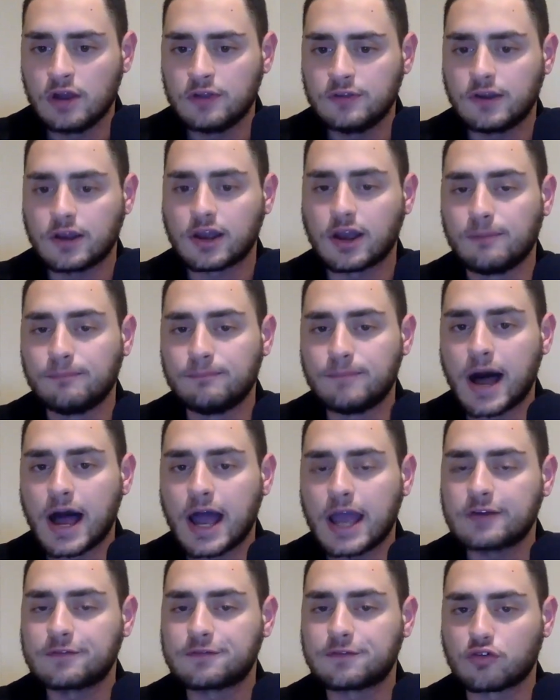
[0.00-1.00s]
to
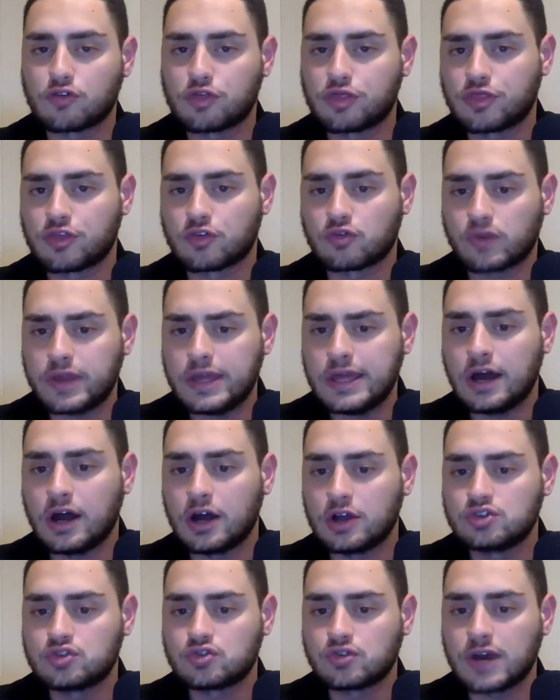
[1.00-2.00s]
combine for
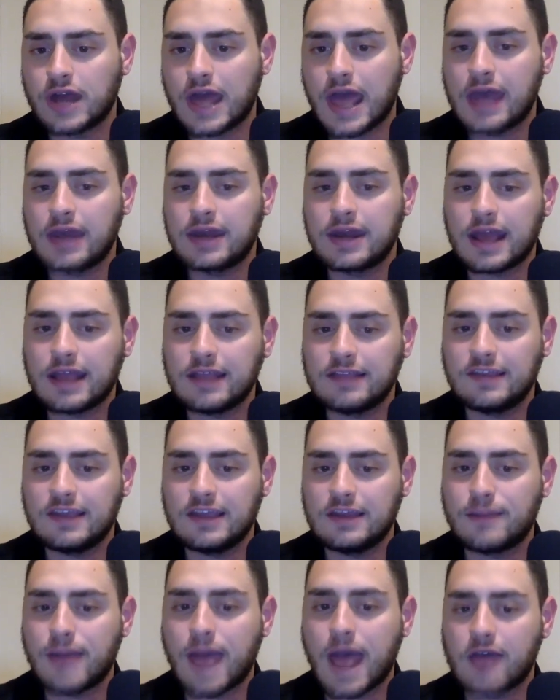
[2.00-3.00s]

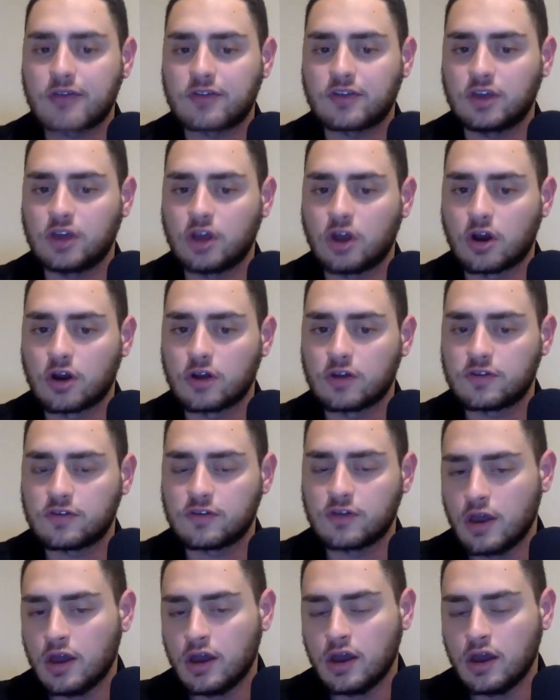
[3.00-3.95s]
319 passing yards